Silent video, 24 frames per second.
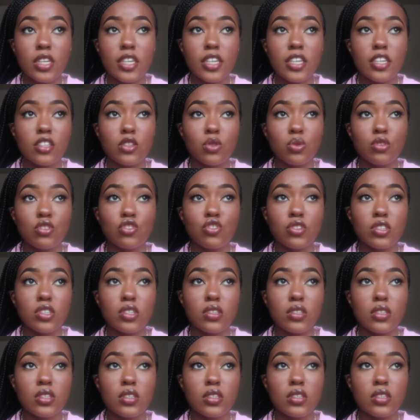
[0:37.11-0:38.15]
I had three
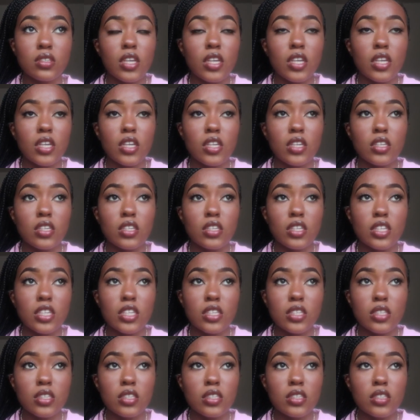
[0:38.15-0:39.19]
dresses and a
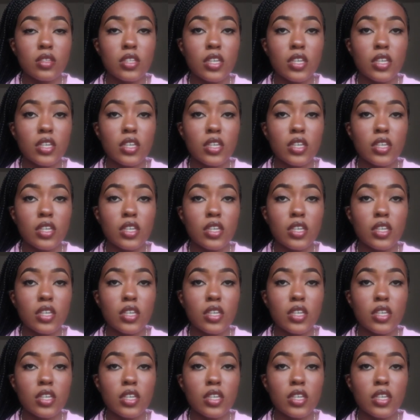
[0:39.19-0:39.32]
necklace